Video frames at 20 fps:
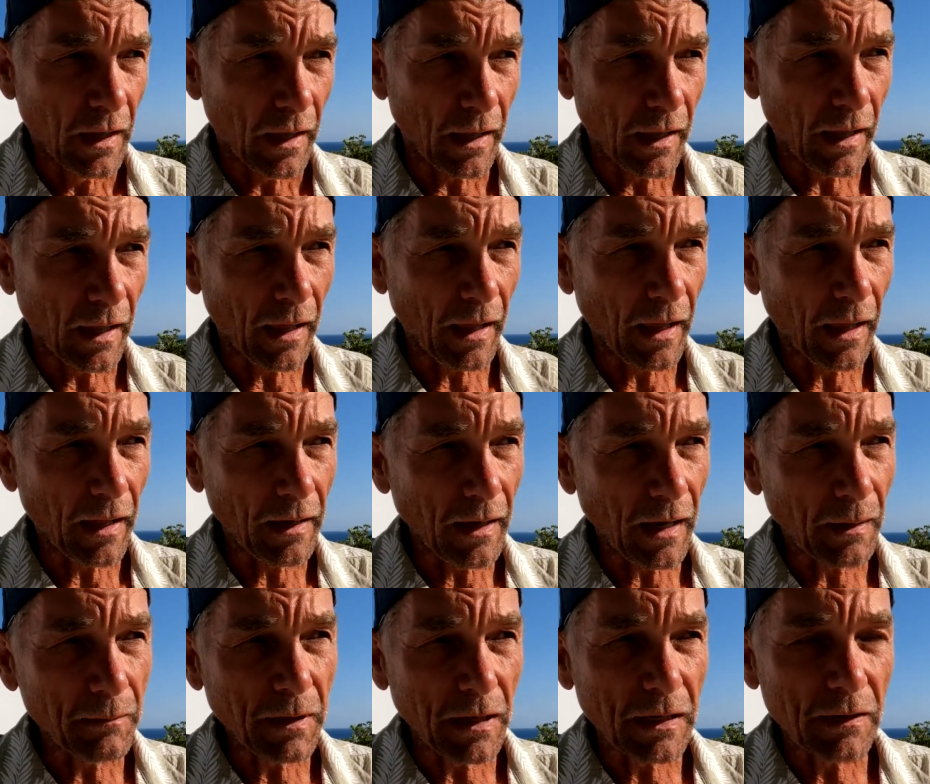and
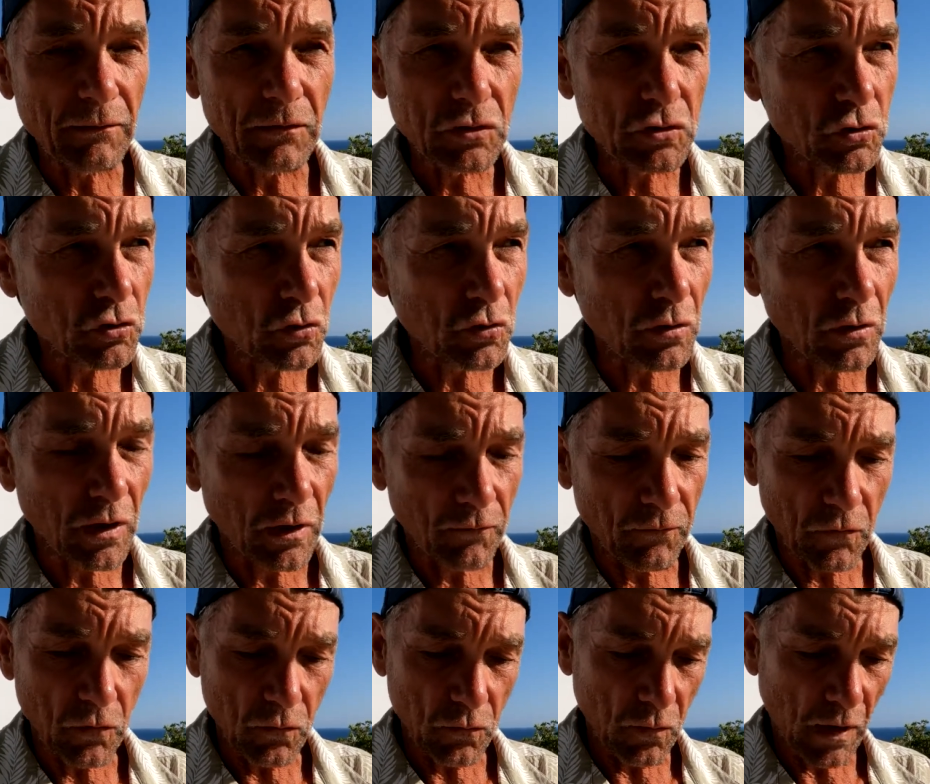I'm not even sure if
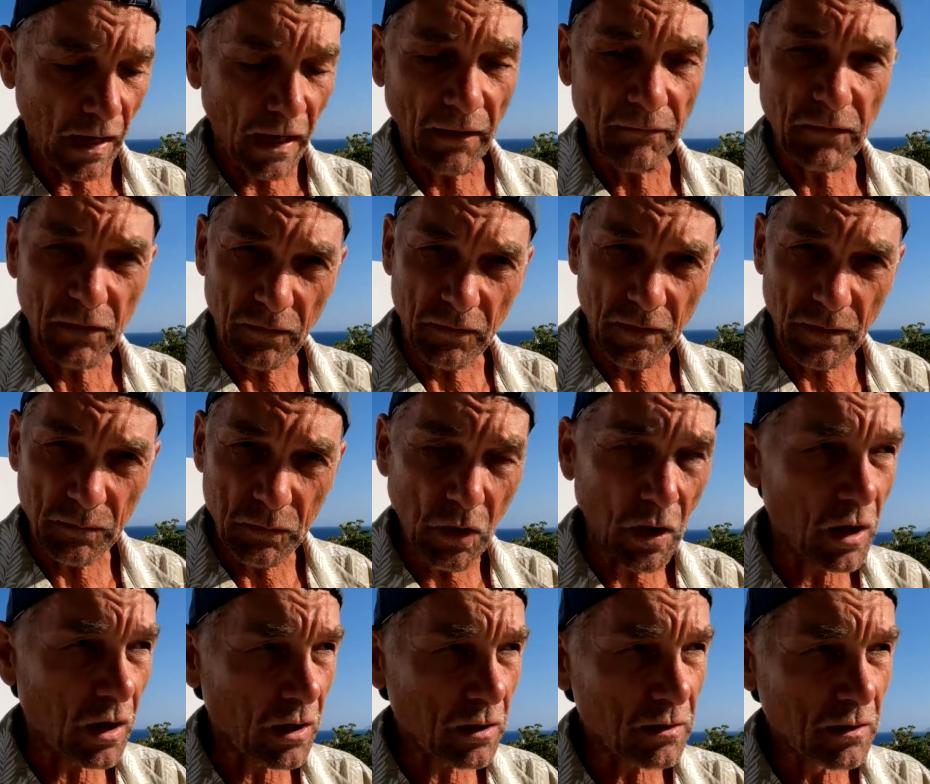you have the SIM
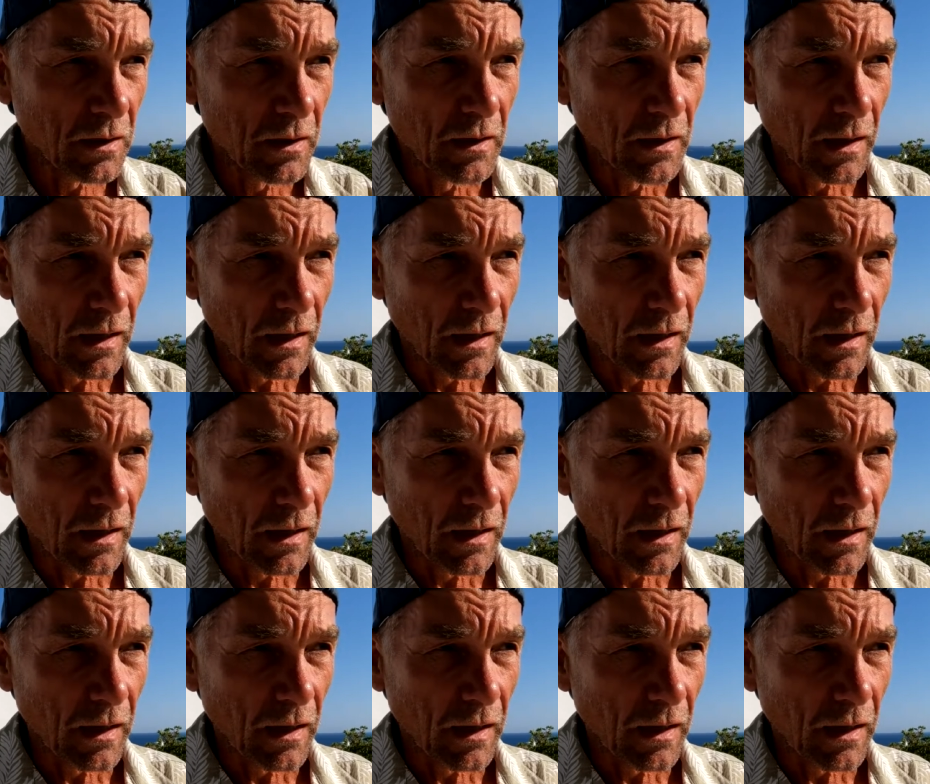card